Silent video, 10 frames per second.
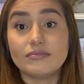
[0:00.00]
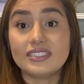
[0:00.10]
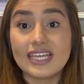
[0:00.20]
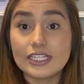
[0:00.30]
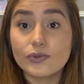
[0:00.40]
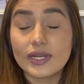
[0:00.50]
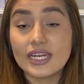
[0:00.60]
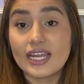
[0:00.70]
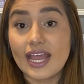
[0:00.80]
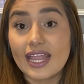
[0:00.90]
Day
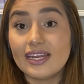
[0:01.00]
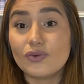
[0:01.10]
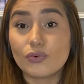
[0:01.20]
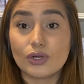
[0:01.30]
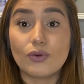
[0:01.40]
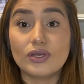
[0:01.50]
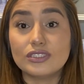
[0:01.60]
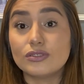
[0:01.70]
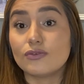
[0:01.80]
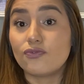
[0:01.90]
29, we're going
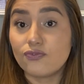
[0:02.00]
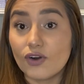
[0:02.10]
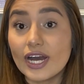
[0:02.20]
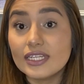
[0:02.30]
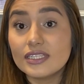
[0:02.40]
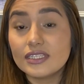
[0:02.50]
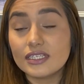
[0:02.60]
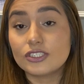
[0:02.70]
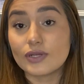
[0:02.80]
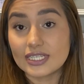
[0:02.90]
to fund
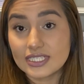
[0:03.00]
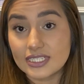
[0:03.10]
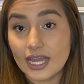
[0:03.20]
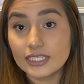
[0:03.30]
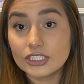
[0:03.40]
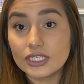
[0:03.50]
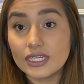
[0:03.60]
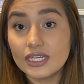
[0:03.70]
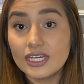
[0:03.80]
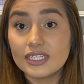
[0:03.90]
the transaction.